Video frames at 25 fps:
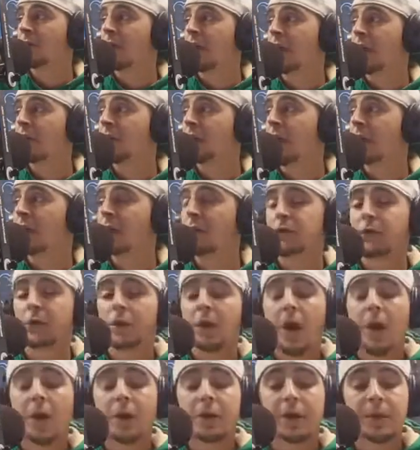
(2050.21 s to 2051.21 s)
thank you for
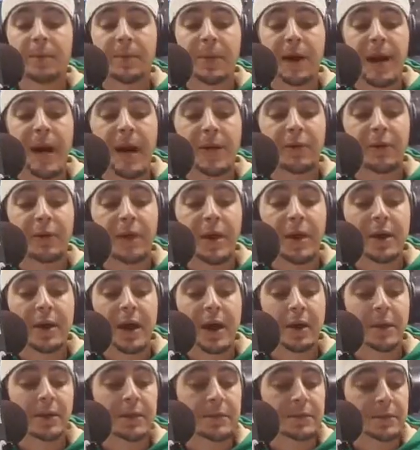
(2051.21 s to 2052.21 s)
calling in, man. Have a great
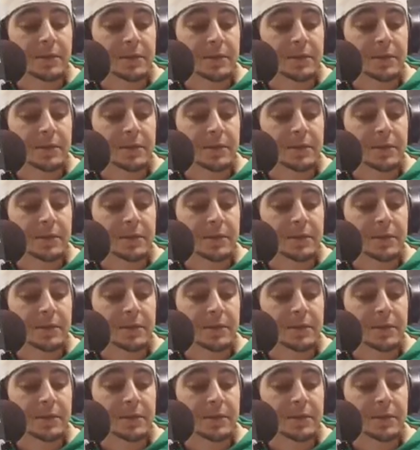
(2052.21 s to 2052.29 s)
day.